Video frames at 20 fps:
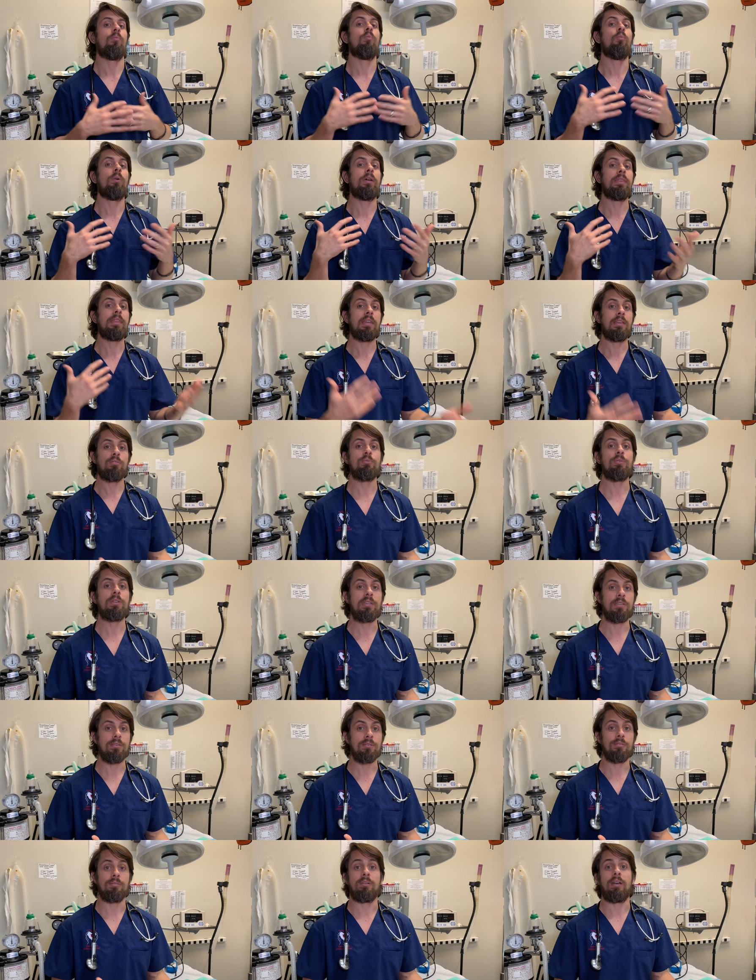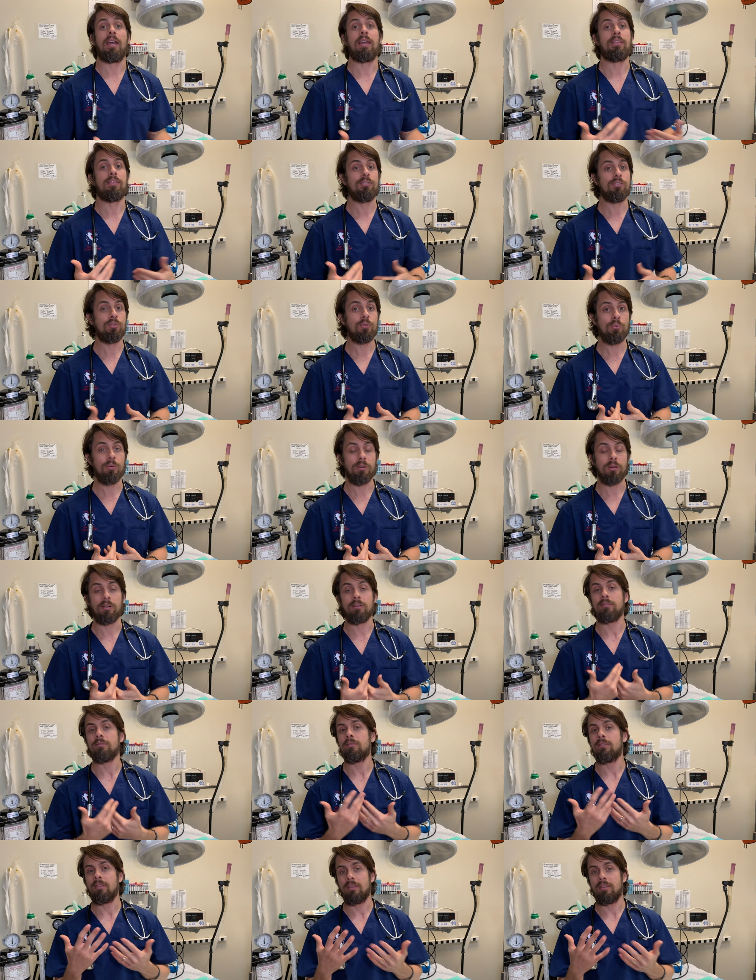When they greet you at the door,